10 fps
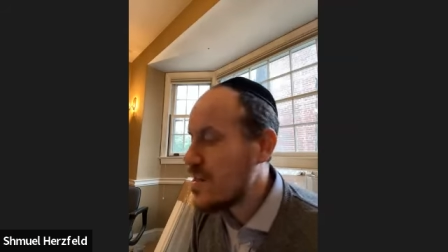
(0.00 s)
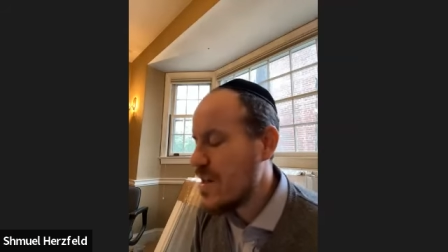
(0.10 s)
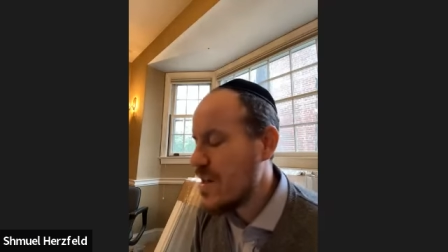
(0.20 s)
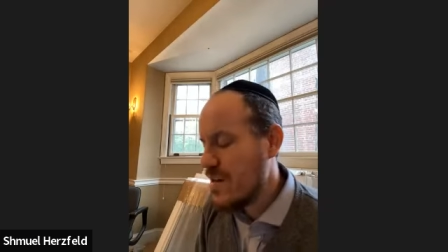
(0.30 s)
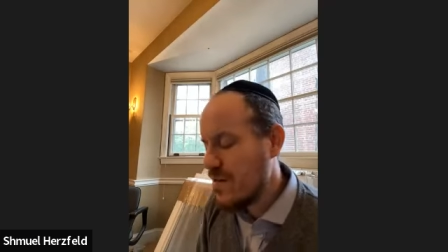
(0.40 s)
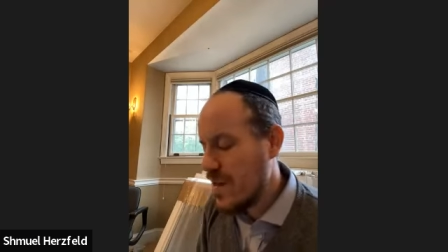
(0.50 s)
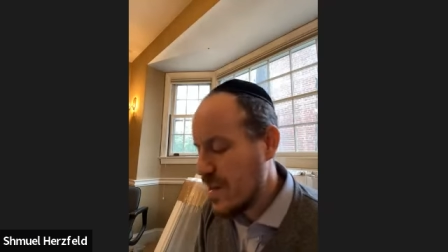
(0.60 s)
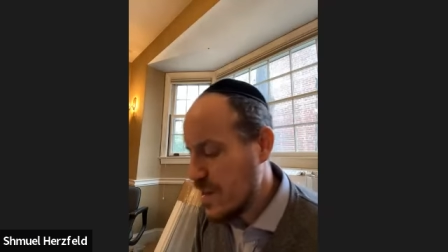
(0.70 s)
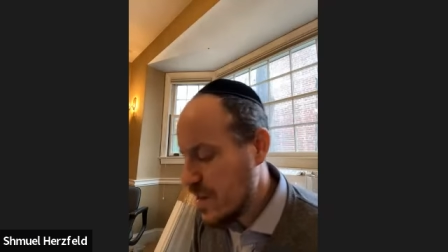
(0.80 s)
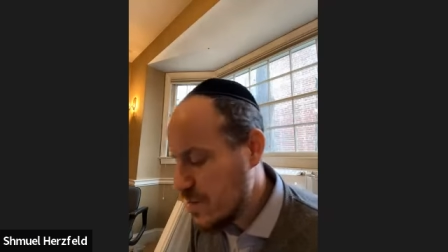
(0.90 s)
that
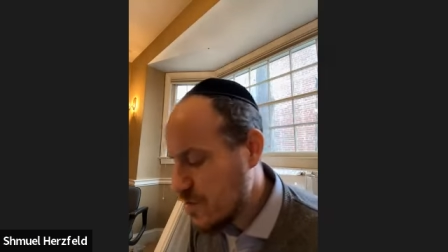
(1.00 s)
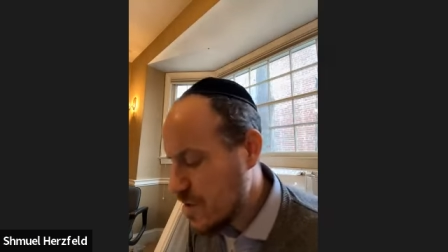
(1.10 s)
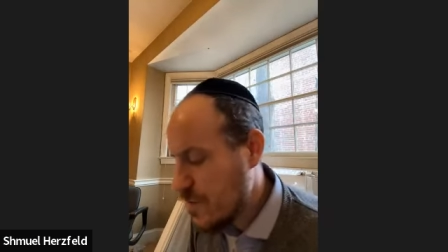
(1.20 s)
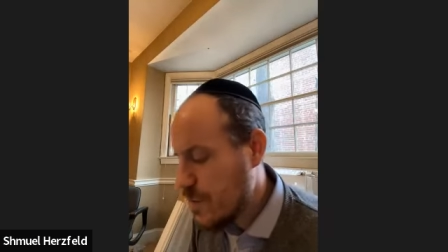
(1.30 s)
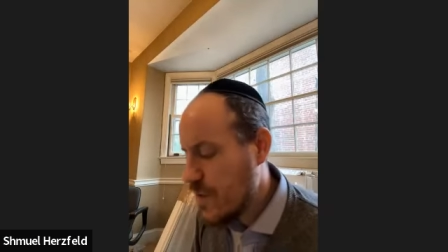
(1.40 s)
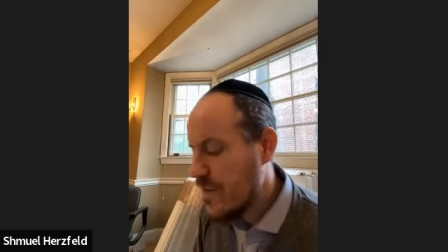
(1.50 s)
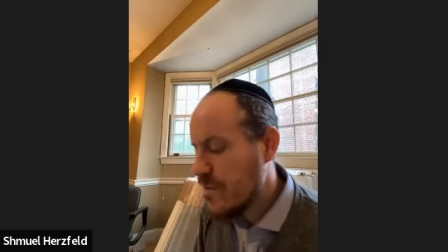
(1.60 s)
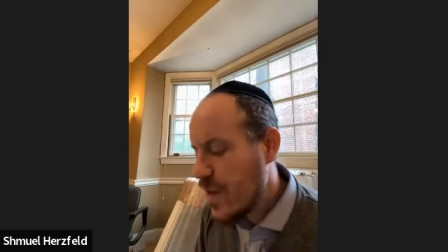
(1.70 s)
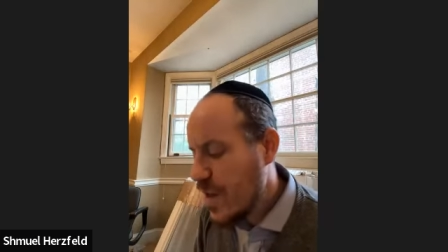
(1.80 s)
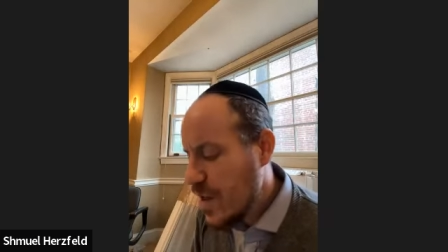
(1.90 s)
that interesting point.
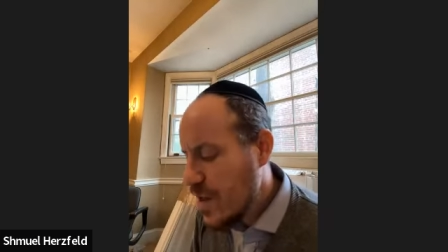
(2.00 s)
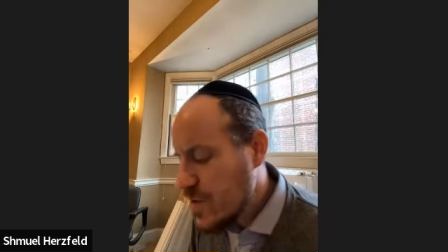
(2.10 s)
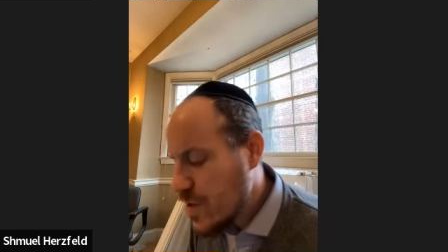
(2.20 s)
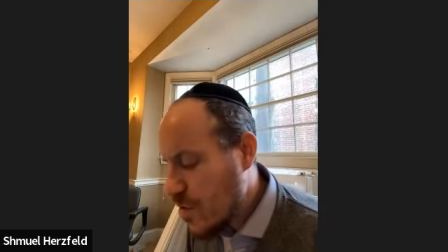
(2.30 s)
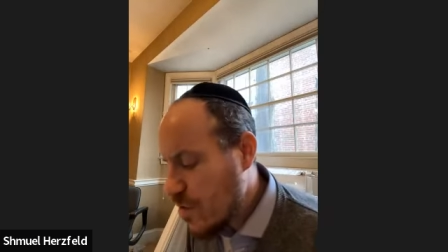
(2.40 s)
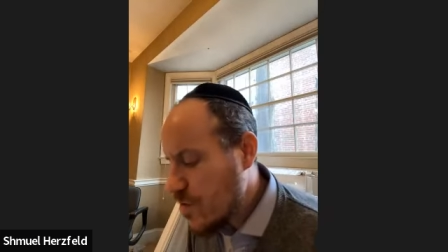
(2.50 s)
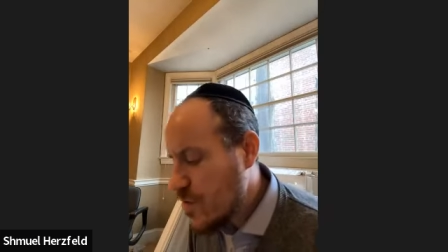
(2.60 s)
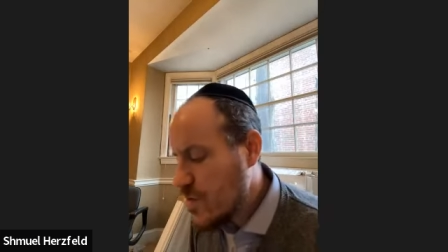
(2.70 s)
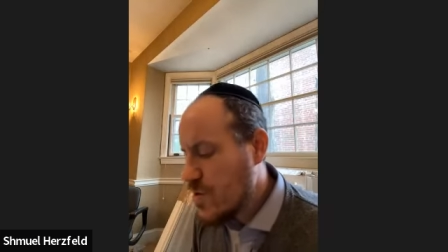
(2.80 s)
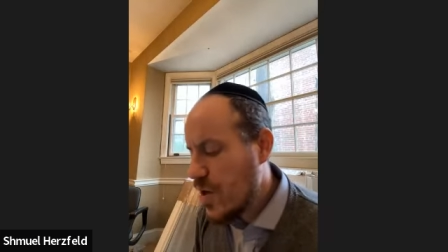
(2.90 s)
So
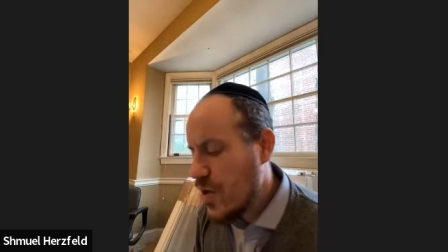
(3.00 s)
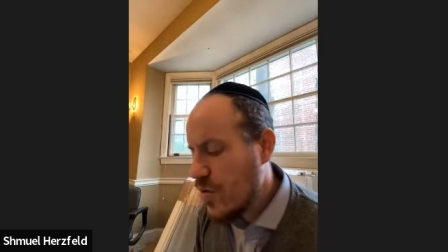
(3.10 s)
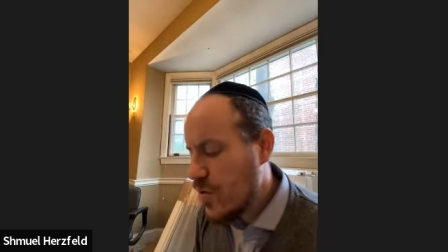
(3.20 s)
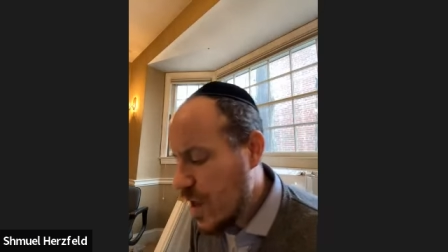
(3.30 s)
so